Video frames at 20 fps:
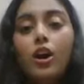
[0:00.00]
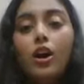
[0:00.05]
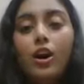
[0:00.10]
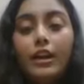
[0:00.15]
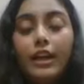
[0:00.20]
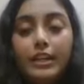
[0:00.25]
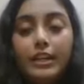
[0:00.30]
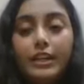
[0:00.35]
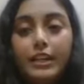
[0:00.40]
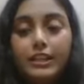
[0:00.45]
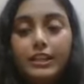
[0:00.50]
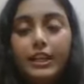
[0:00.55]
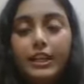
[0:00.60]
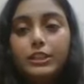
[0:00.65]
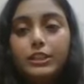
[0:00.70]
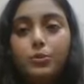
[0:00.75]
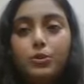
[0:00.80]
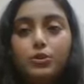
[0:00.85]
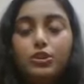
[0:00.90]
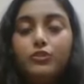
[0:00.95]
getting the
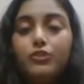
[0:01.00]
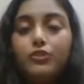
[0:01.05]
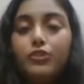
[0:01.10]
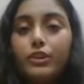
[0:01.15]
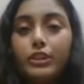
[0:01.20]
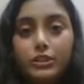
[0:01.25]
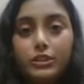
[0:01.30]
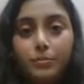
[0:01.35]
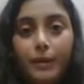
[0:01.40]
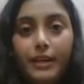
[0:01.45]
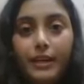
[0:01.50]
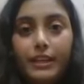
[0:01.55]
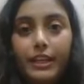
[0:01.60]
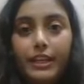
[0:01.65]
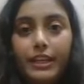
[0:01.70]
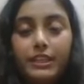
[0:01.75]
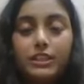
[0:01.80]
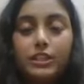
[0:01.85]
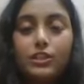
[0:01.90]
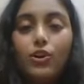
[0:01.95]
exposure for
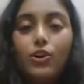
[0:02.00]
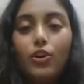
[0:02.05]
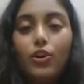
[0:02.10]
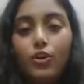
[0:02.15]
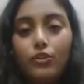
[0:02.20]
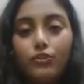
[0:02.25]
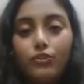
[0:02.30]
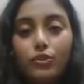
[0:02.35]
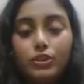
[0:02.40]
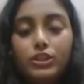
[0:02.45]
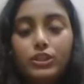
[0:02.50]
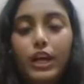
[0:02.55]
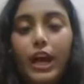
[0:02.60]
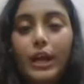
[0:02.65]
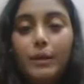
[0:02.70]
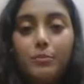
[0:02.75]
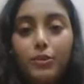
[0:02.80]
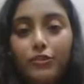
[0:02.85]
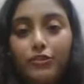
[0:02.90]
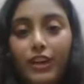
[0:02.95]
cosmetics and all of those high
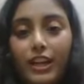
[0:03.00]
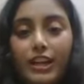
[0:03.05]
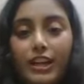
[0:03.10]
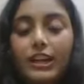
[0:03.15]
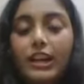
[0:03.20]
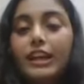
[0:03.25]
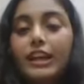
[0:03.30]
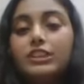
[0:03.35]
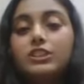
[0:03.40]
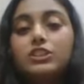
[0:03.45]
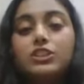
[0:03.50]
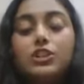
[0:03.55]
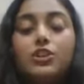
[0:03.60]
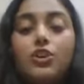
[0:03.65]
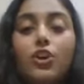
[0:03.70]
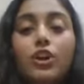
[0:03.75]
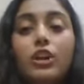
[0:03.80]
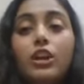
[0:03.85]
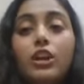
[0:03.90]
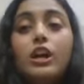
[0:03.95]
profile clients and
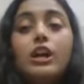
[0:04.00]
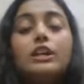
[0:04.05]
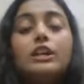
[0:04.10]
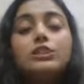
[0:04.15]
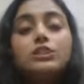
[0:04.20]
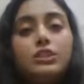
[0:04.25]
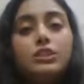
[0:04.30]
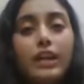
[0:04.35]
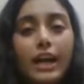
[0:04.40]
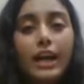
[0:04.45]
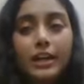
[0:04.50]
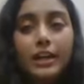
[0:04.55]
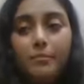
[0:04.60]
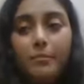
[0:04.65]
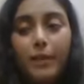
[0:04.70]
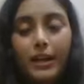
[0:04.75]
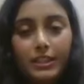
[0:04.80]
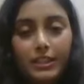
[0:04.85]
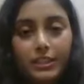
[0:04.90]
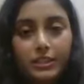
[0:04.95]
all. So that
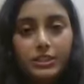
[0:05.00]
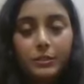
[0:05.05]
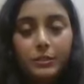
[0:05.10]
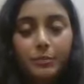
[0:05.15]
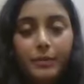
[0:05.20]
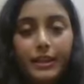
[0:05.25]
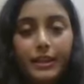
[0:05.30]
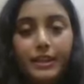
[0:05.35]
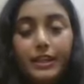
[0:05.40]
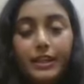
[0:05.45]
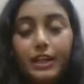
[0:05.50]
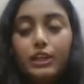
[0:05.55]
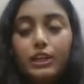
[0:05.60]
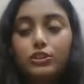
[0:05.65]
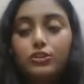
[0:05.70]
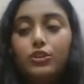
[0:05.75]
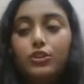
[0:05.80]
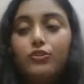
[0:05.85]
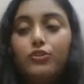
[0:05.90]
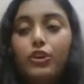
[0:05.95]
matters a bit.
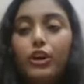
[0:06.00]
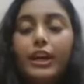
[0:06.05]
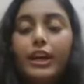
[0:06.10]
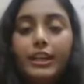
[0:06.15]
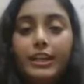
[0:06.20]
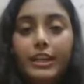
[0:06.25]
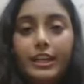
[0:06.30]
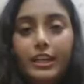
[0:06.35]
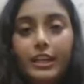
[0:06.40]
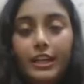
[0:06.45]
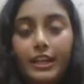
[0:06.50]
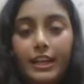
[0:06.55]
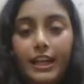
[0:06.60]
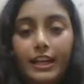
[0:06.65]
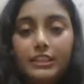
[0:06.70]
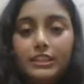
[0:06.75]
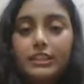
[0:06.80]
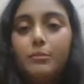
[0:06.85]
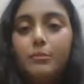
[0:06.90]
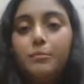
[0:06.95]
So if you're getting it
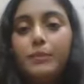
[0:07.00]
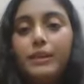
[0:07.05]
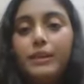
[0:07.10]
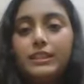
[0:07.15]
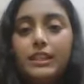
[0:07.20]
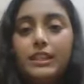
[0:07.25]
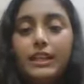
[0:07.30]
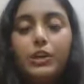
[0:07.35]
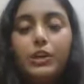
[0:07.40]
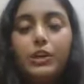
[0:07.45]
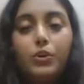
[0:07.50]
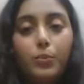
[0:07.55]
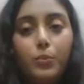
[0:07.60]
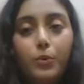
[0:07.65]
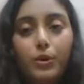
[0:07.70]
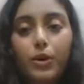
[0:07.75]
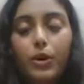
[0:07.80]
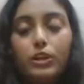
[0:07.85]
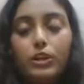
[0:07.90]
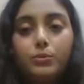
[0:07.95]
at some place like
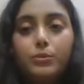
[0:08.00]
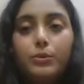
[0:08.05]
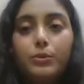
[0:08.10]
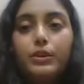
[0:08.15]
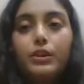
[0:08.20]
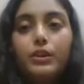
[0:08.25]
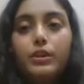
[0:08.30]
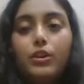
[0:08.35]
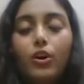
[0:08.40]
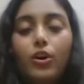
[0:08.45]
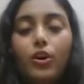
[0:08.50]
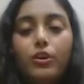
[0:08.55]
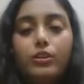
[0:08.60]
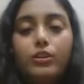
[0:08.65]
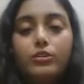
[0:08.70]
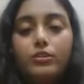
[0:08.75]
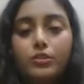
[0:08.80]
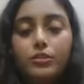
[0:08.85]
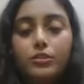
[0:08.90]
Cooper Hospital, or,